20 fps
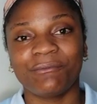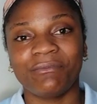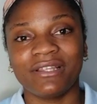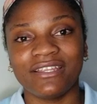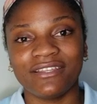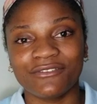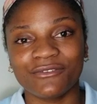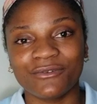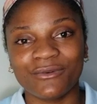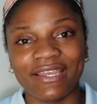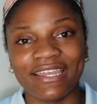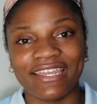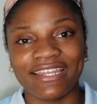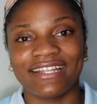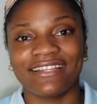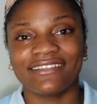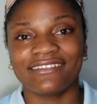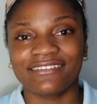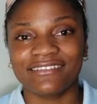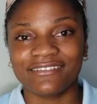please go ahead
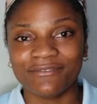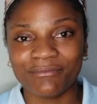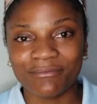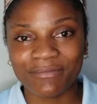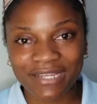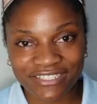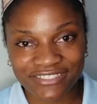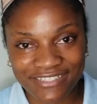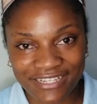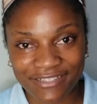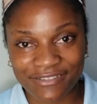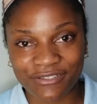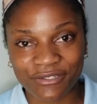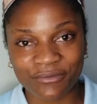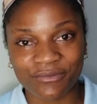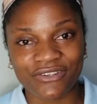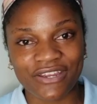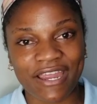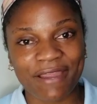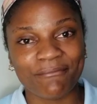and smash that
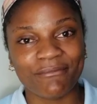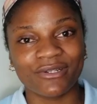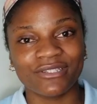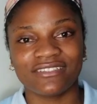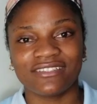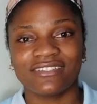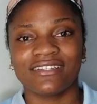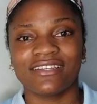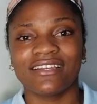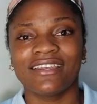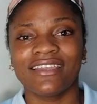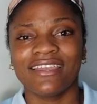subscribe button.